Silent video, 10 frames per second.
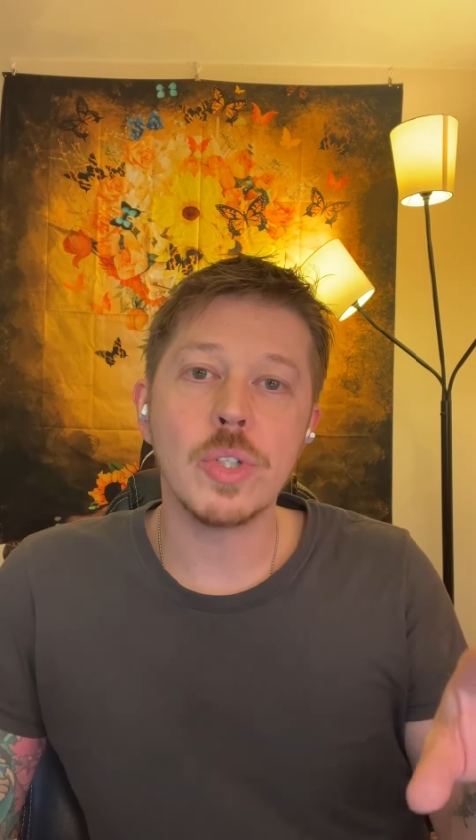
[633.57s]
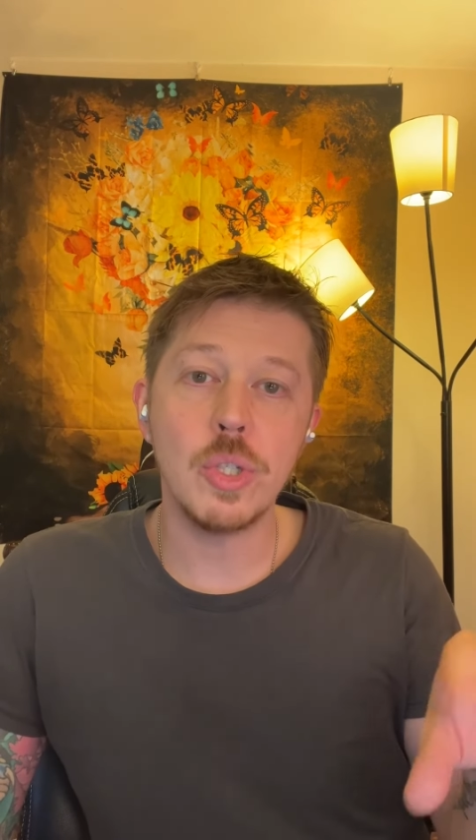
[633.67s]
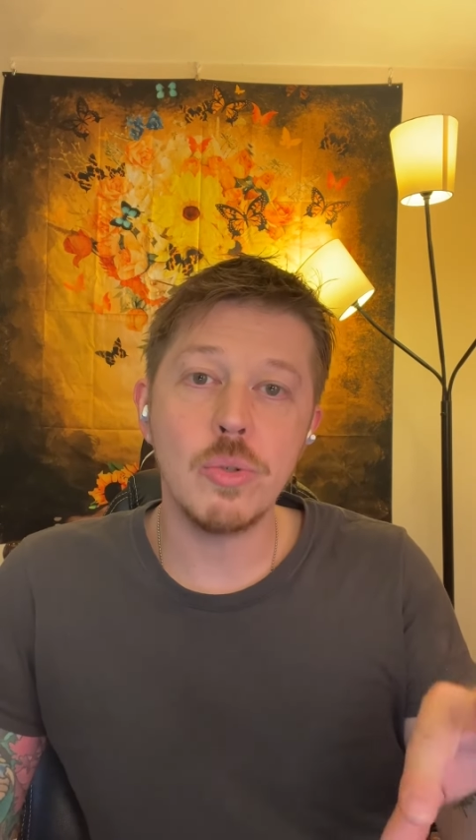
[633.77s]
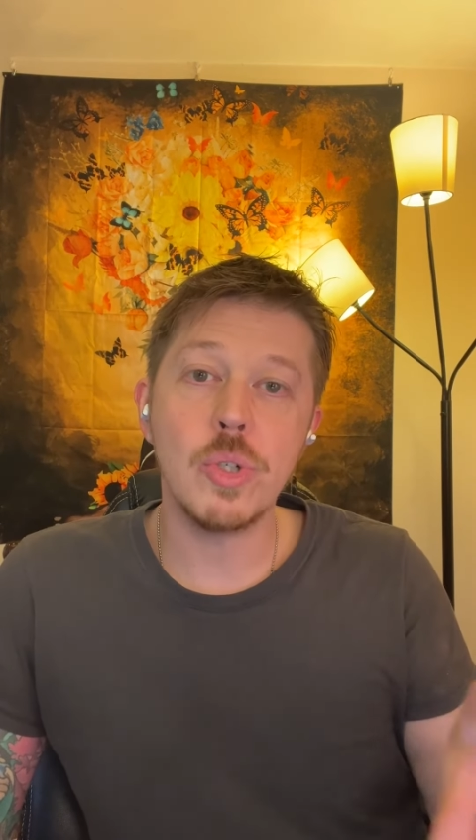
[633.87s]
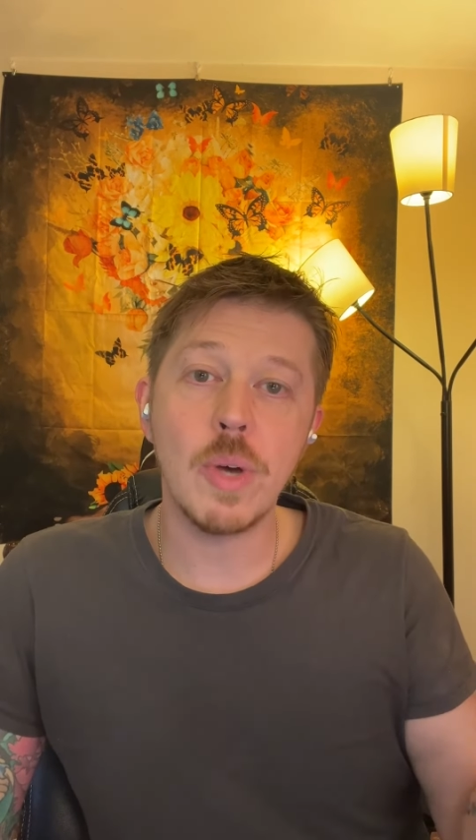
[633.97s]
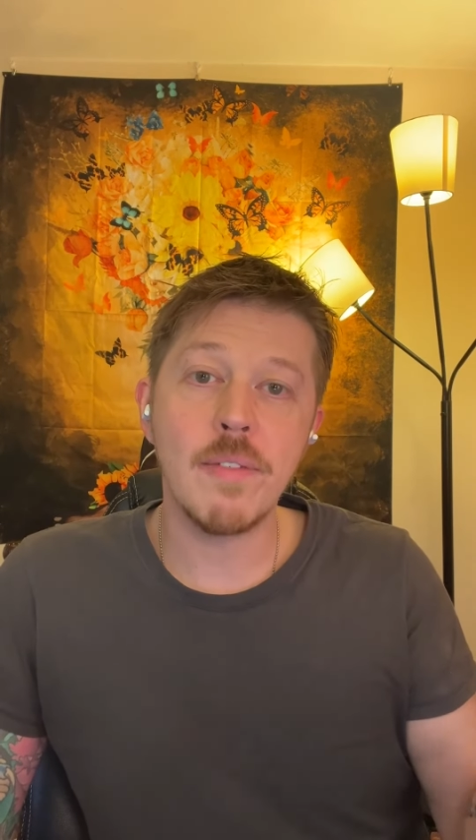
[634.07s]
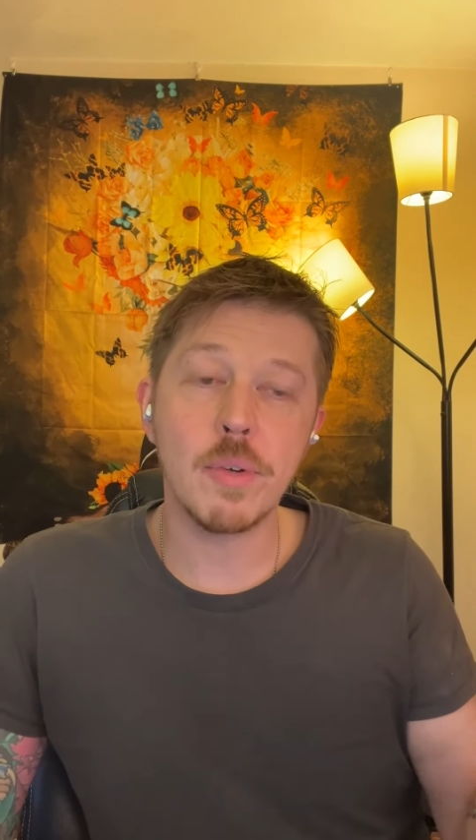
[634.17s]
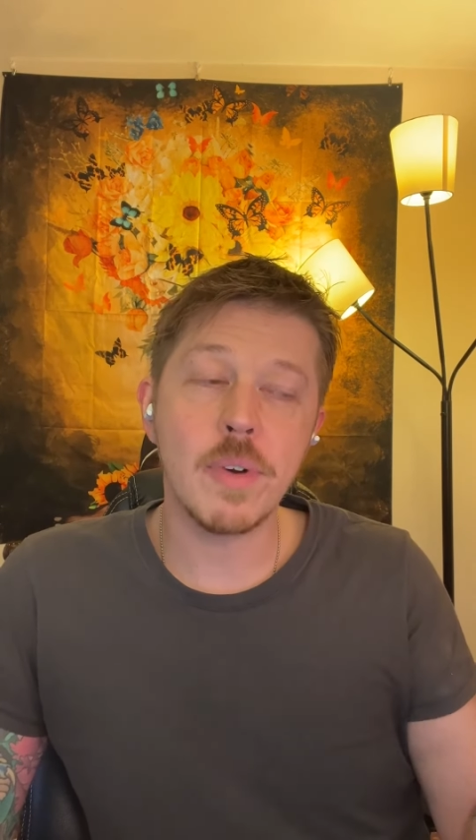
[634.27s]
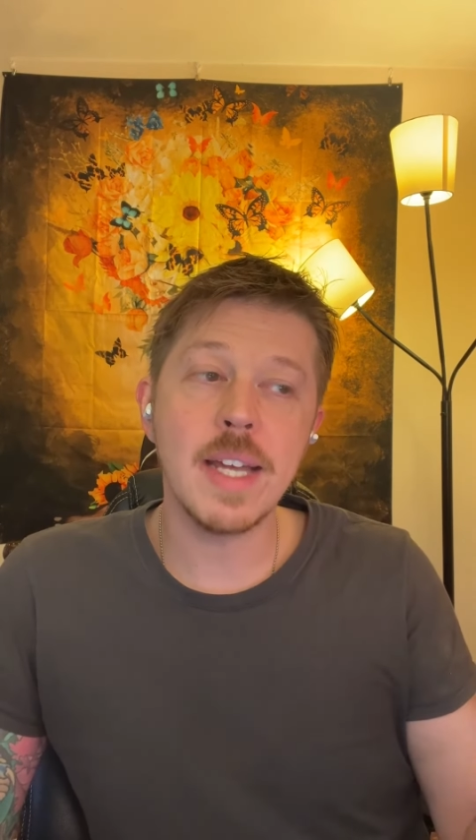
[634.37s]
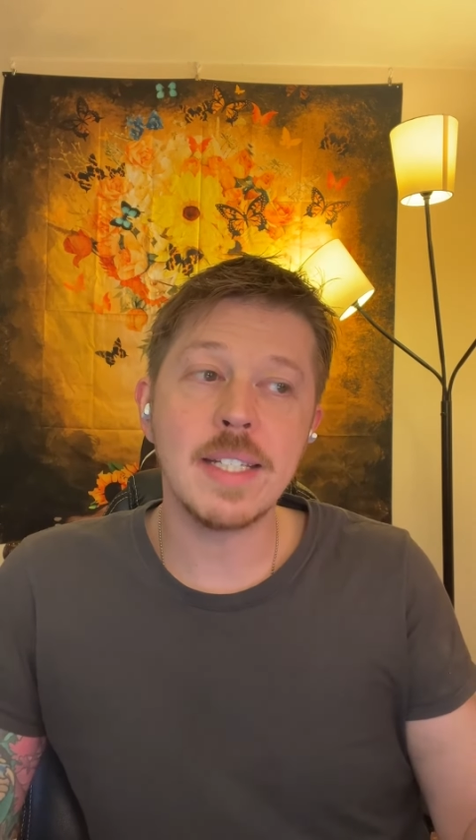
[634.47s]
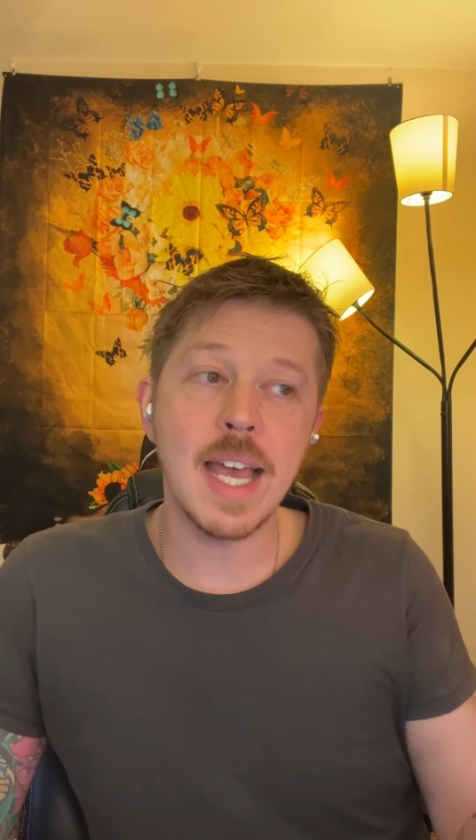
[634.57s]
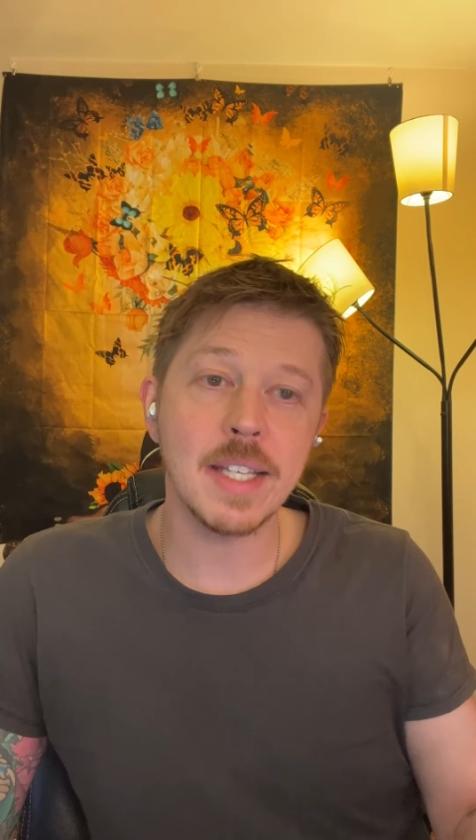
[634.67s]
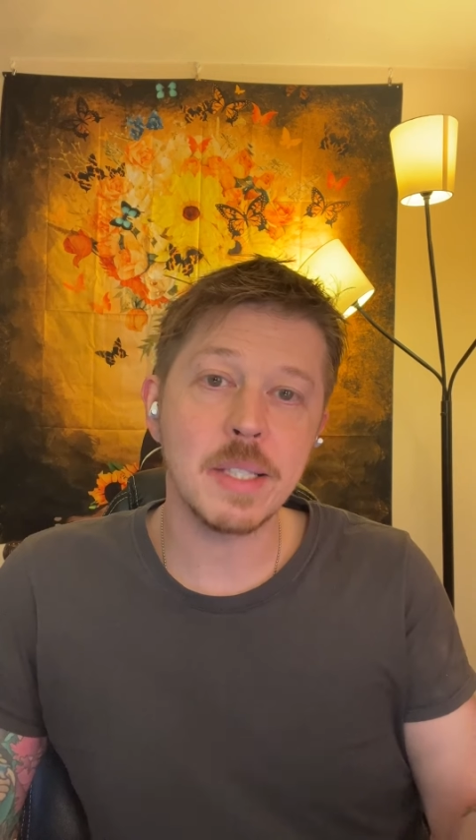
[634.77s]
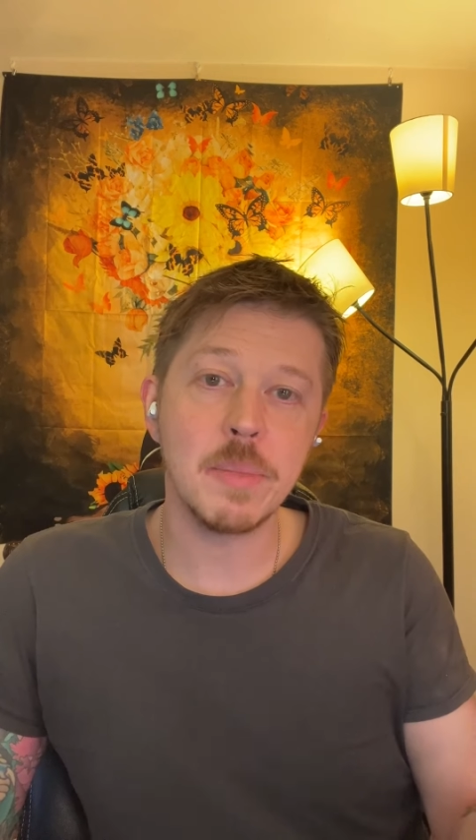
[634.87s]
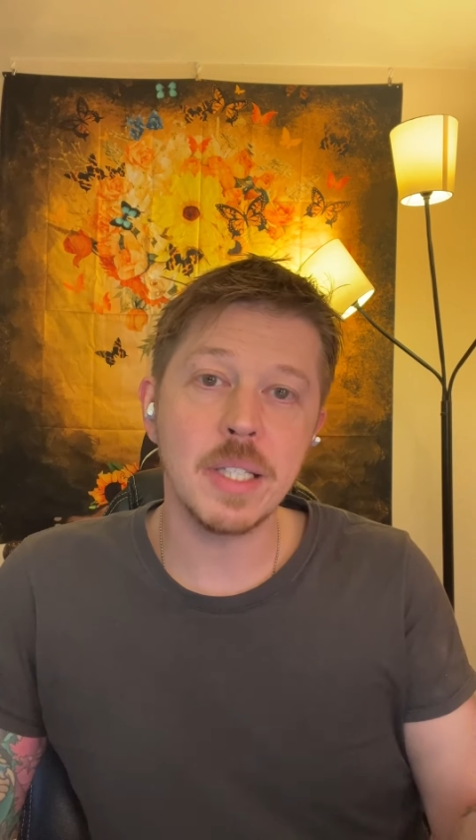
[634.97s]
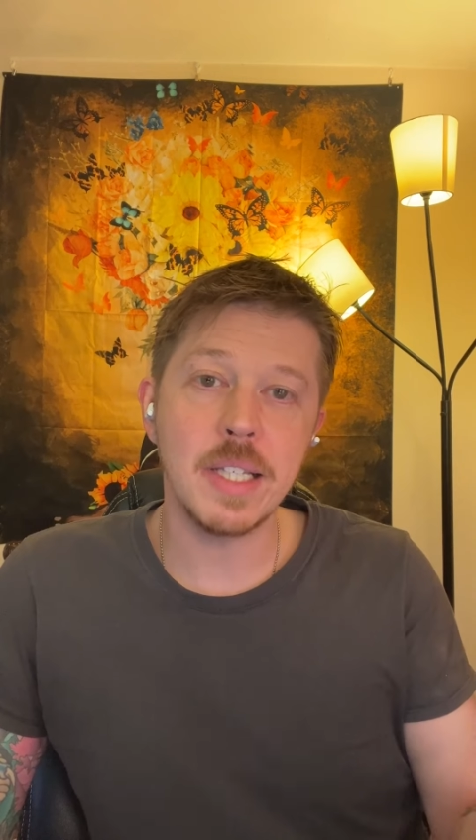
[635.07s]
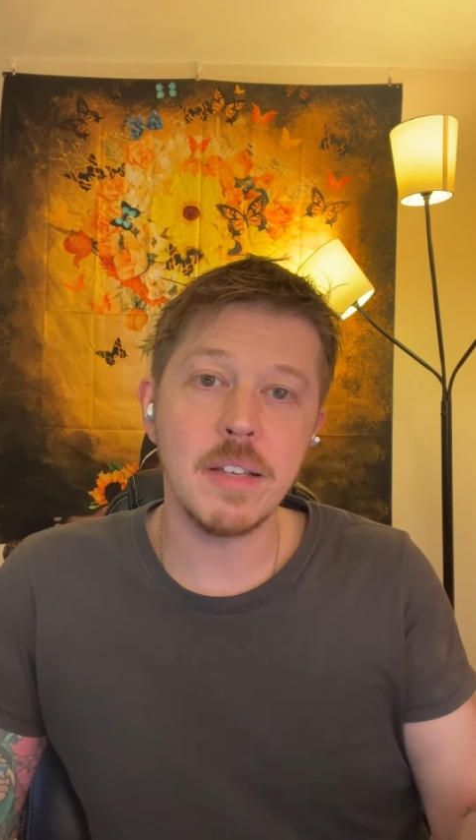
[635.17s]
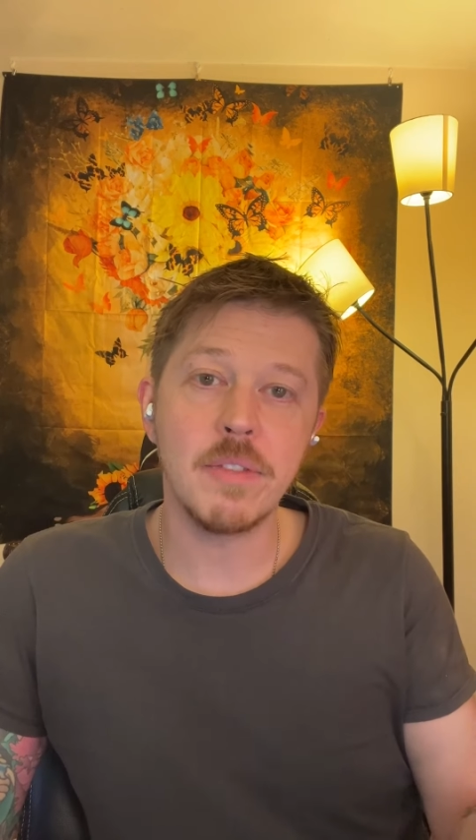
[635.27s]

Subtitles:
you do have the right to ask them to leave.